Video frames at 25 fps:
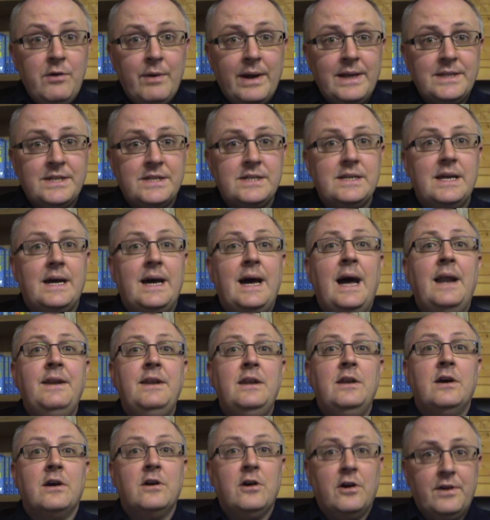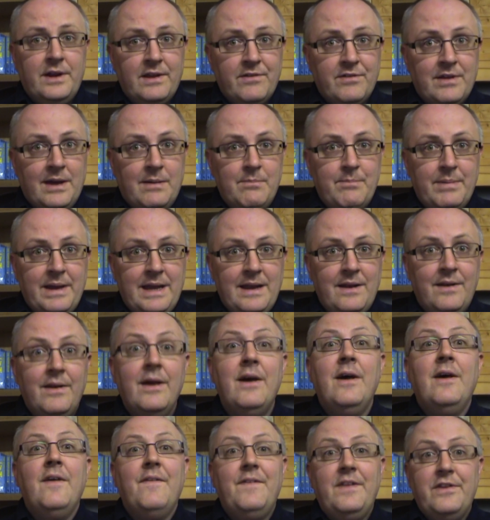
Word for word: US uh, anti narcotics campaign,